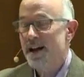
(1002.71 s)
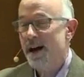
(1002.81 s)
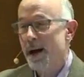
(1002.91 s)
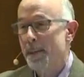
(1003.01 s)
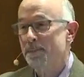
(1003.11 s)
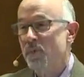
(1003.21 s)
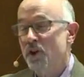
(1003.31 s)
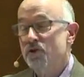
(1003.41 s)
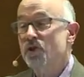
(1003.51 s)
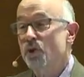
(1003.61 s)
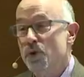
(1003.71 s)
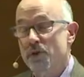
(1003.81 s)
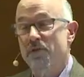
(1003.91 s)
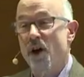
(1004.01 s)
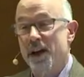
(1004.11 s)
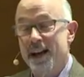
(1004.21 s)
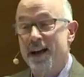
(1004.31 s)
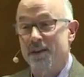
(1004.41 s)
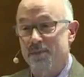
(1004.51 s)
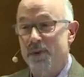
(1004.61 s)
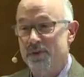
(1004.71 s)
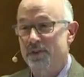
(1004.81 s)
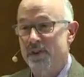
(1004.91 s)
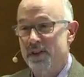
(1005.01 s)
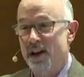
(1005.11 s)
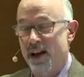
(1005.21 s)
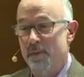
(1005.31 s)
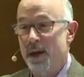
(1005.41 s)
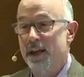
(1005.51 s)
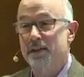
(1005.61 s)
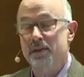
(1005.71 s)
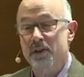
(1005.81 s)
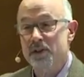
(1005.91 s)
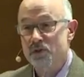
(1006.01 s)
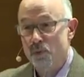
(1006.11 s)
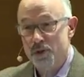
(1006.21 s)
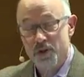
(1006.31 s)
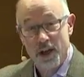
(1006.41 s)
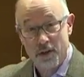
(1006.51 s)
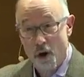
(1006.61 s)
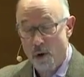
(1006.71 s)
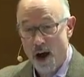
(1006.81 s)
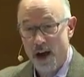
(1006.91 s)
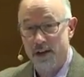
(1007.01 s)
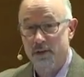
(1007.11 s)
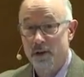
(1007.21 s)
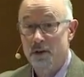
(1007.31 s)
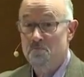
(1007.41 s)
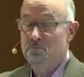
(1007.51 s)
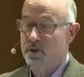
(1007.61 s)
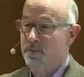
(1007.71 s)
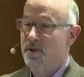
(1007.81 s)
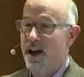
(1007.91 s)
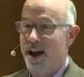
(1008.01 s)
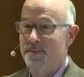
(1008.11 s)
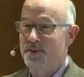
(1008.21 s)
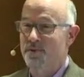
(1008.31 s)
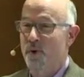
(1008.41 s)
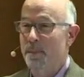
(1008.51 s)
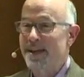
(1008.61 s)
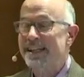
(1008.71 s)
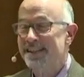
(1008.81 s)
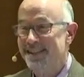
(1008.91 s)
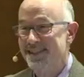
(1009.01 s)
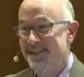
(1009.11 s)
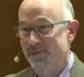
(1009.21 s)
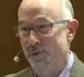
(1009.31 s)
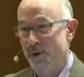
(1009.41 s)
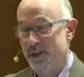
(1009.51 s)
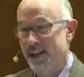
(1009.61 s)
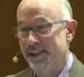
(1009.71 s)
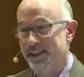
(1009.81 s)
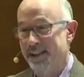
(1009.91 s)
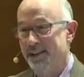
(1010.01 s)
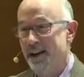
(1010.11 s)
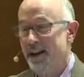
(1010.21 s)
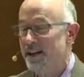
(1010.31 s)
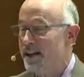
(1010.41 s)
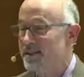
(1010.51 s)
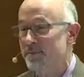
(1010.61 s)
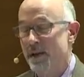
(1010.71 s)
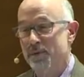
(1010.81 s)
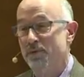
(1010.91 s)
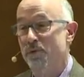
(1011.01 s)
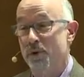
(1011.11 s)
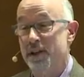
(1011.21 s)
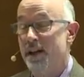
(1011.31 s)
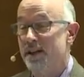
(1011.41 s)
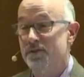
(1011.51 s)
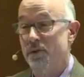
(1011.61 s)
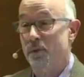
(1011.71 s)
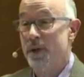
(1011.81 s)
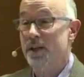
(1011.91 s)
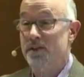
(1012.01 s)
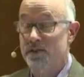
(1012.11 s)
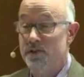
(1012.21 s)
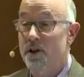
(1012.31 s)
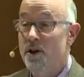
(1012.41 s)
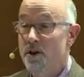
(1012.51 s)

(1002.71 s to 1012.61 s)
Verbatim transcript: Um, so you fought it out most of the time, and this would go on sometimes for minutes for a daily deadline, and sometimes for days or weeks